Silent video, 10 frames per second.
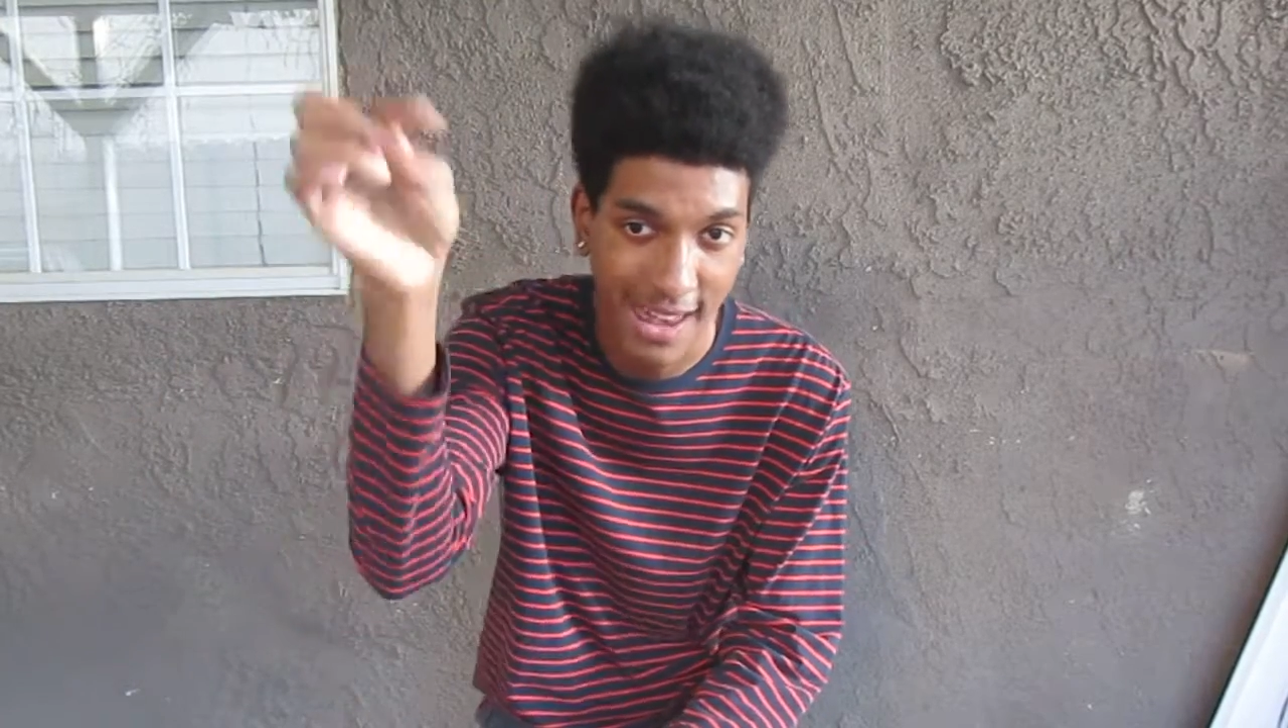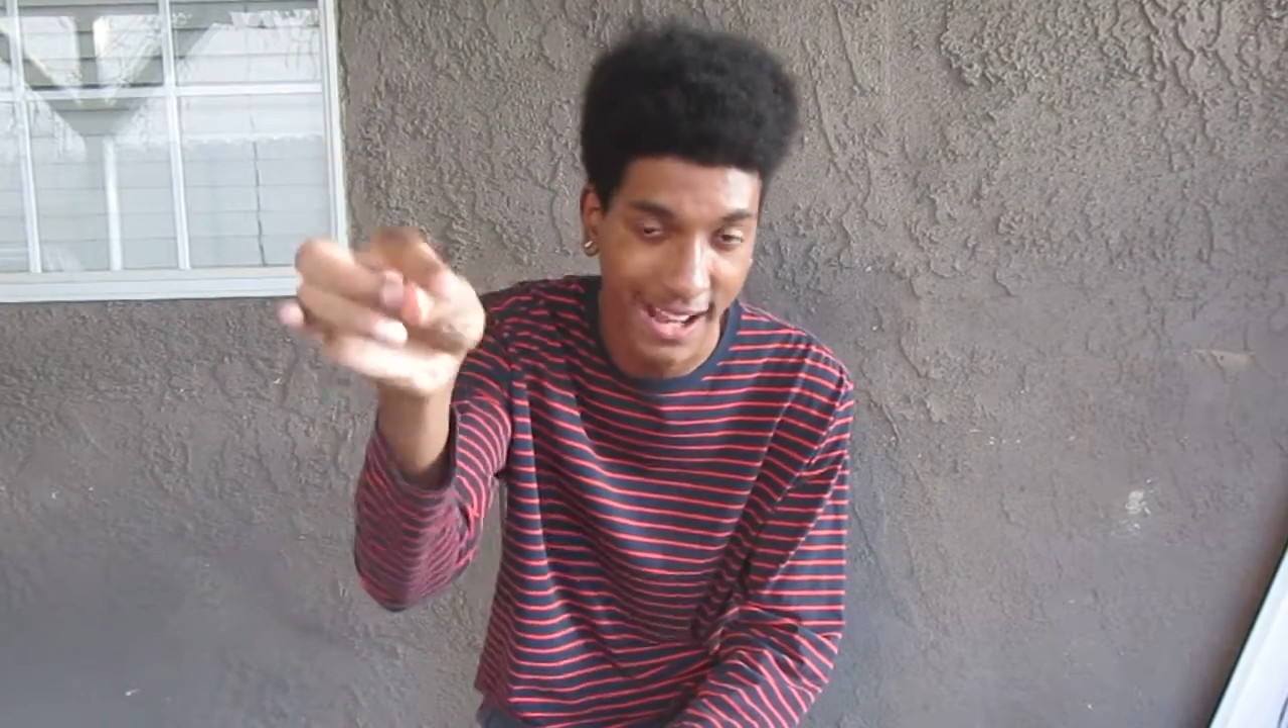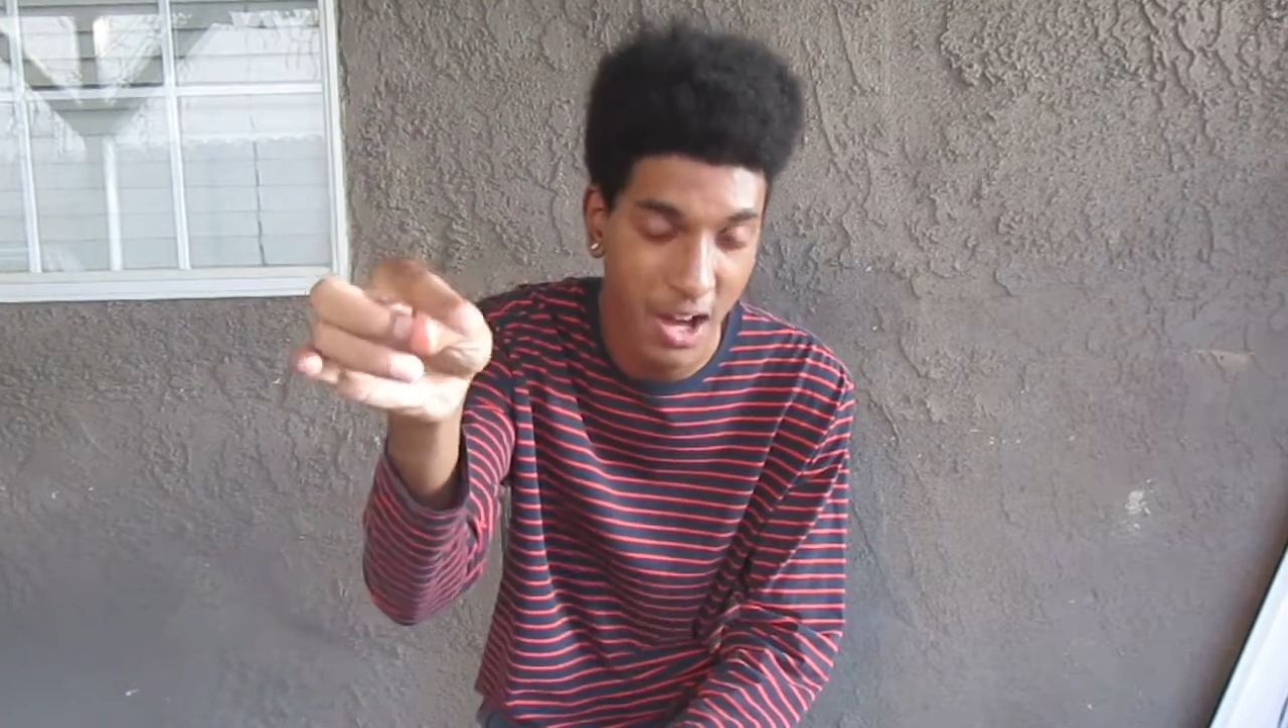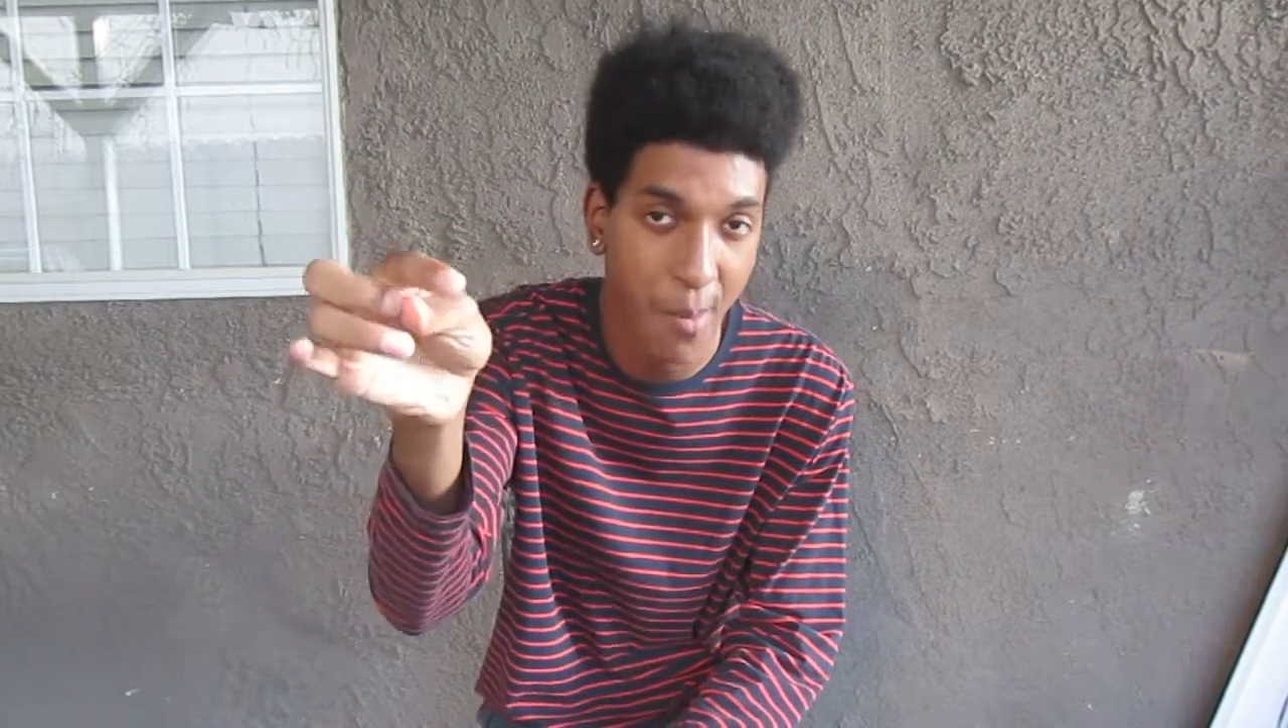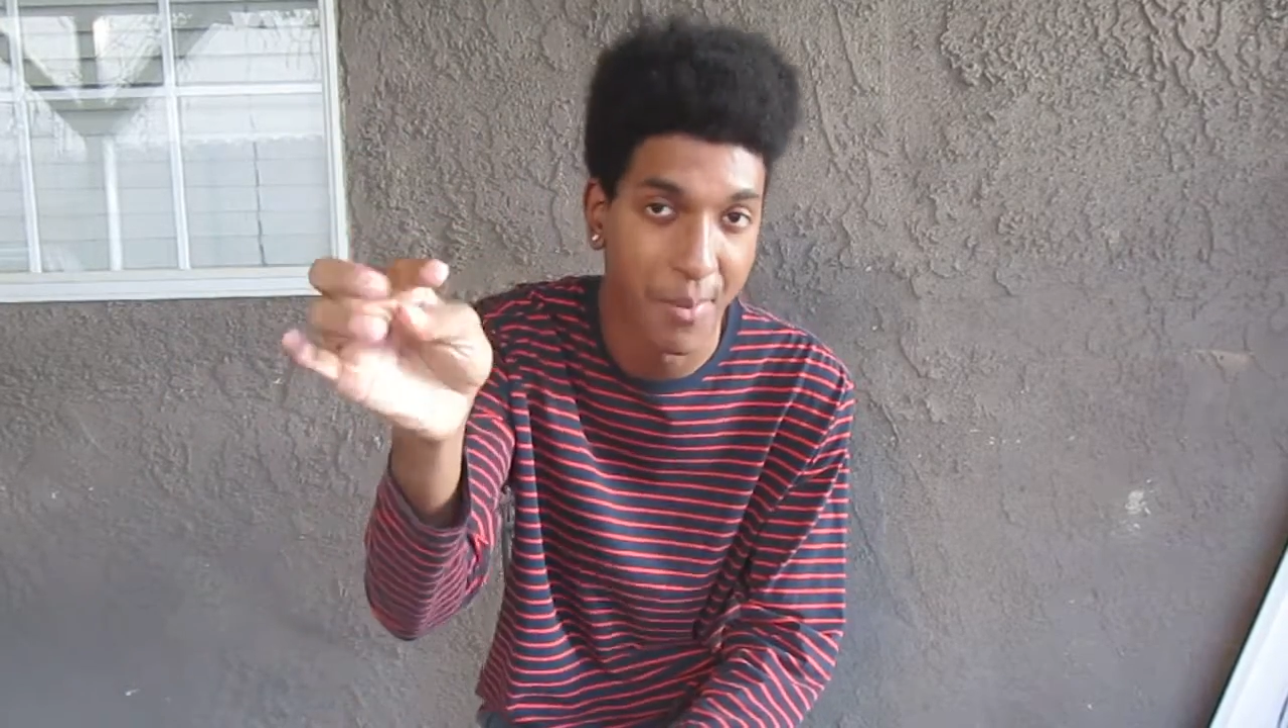
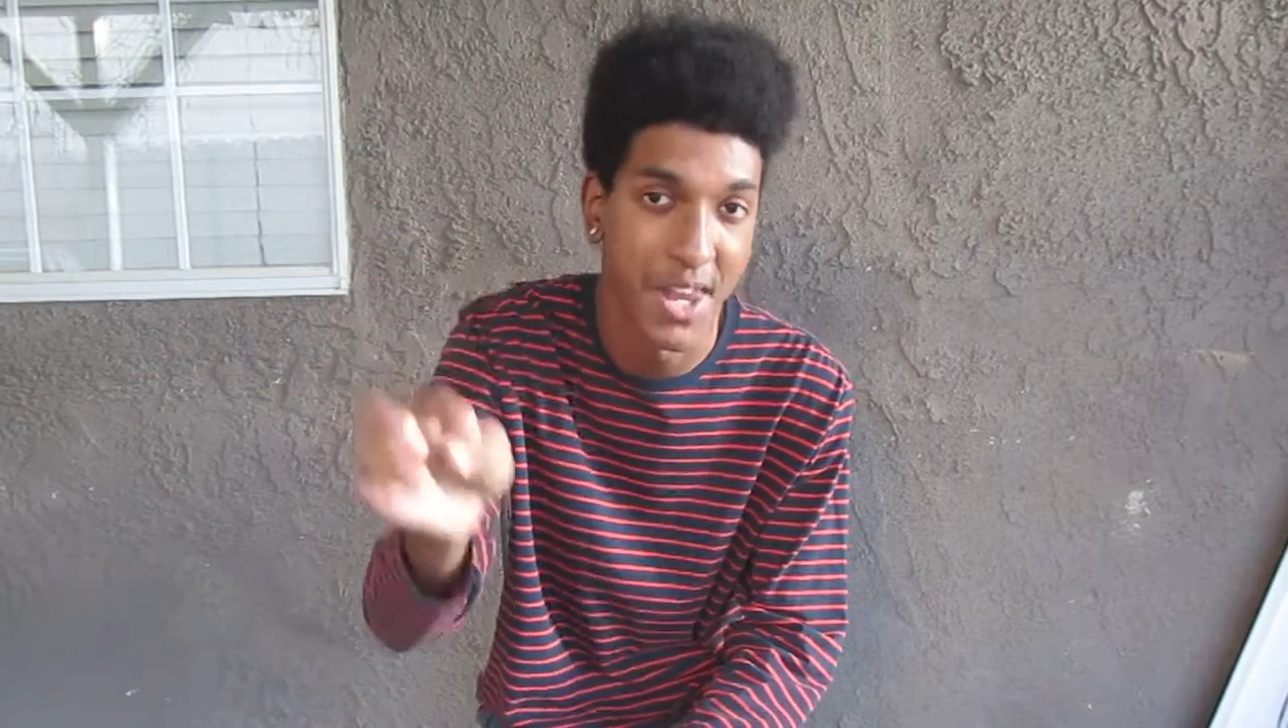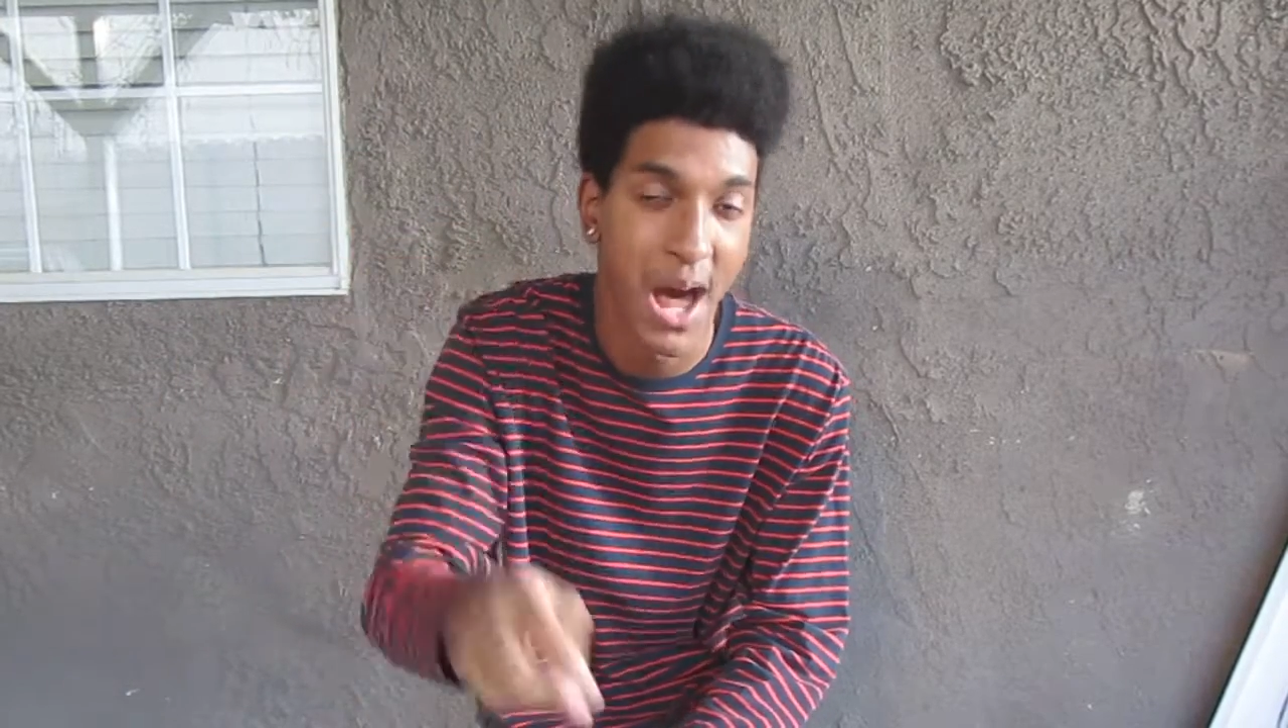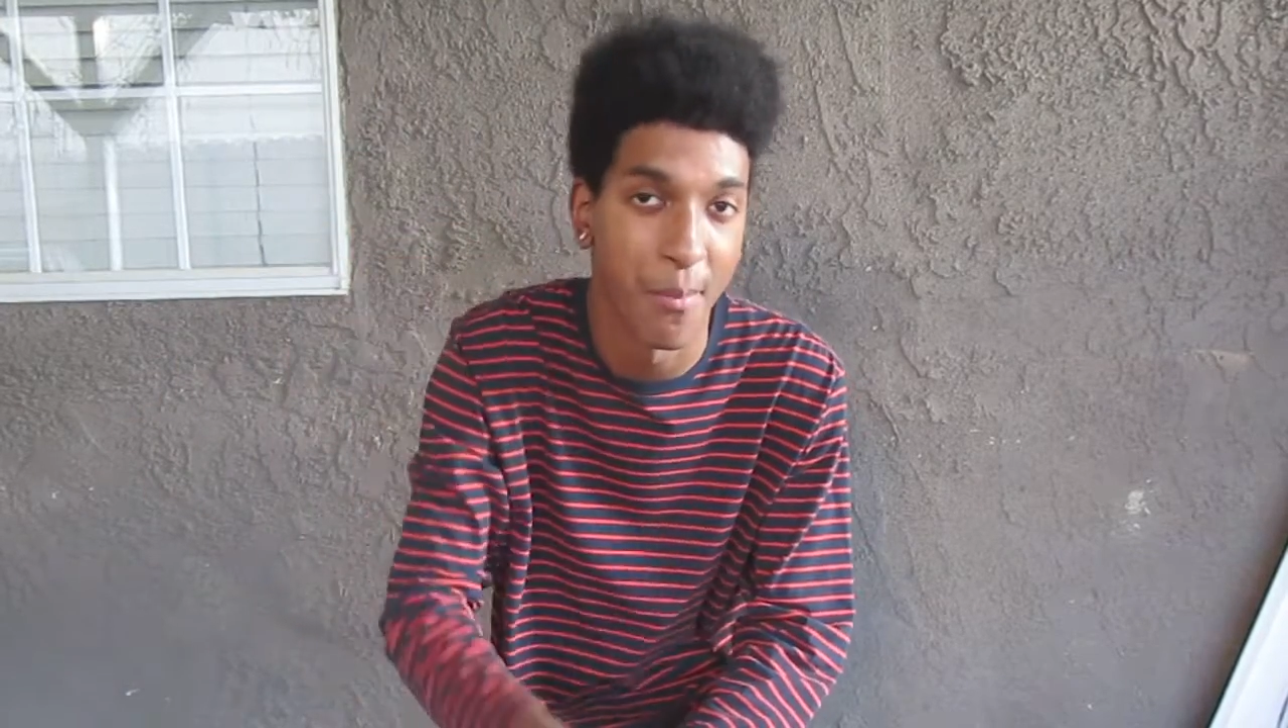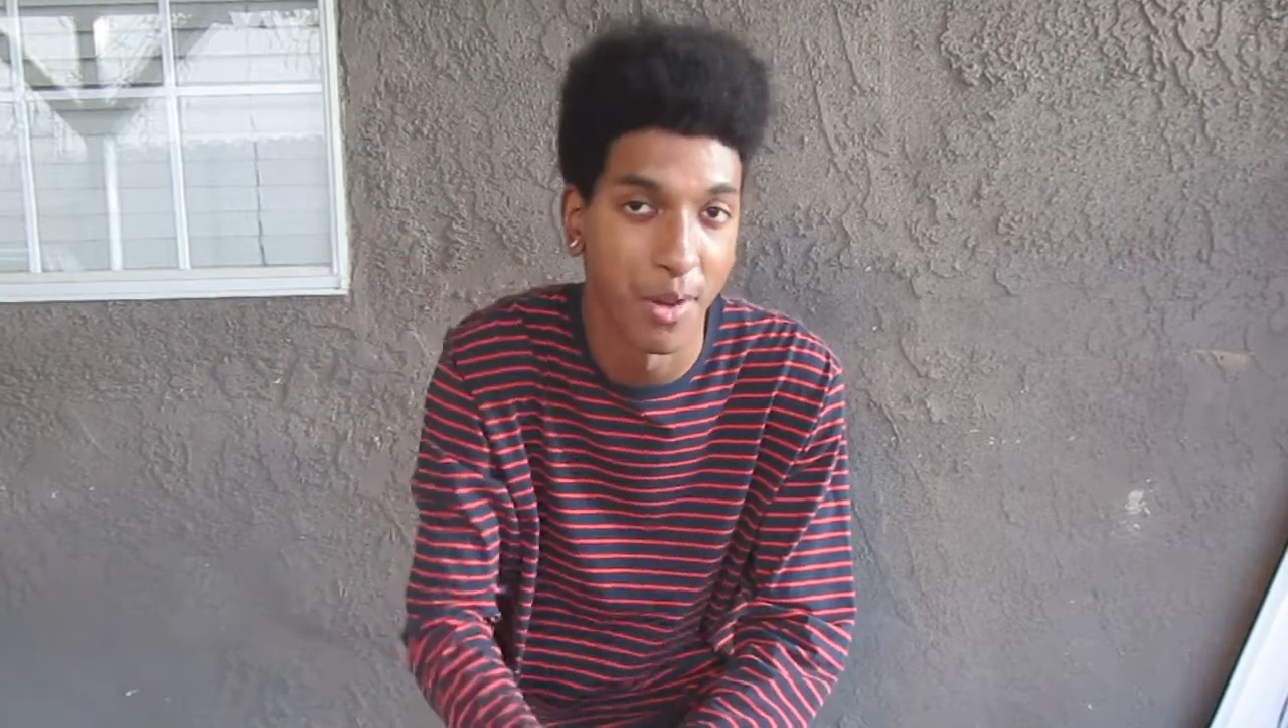and comment down